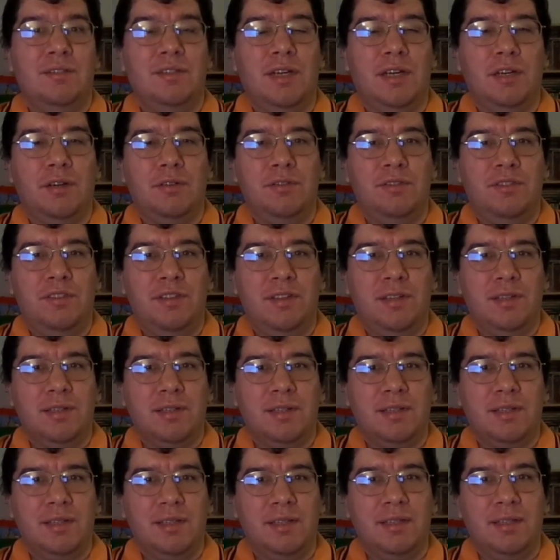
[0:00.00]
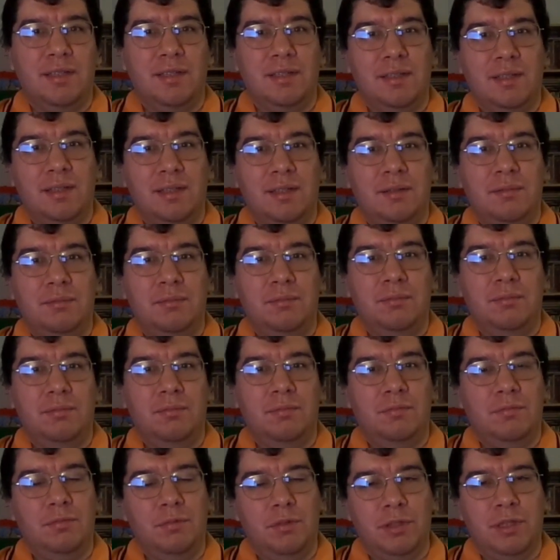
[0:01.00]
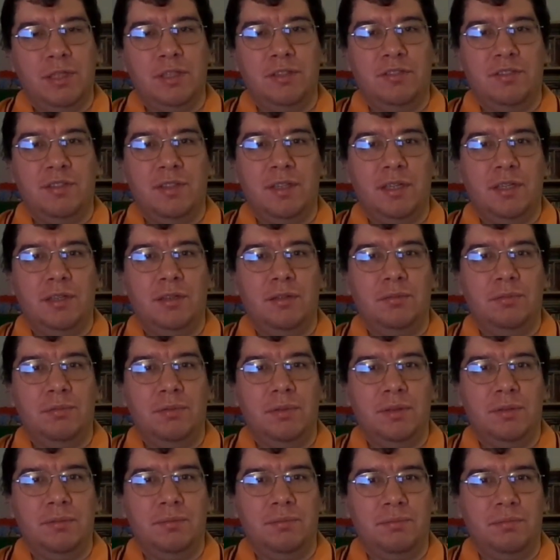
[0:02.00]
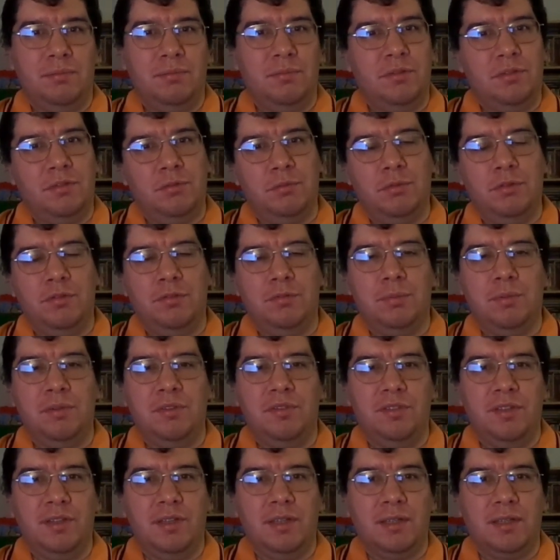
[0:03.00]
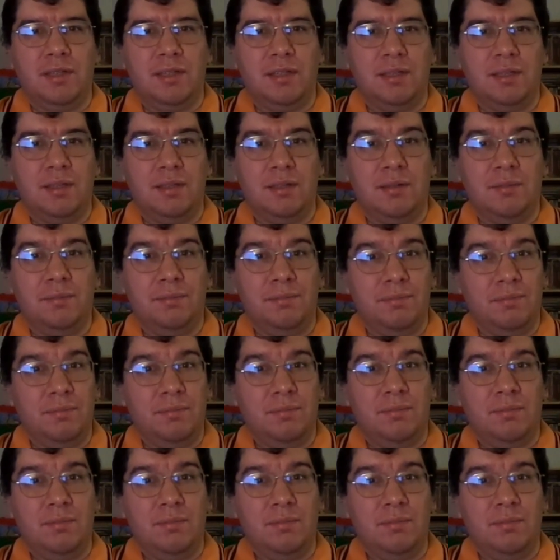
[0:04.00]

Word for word: Donald Duck working together with Scrooge McDuck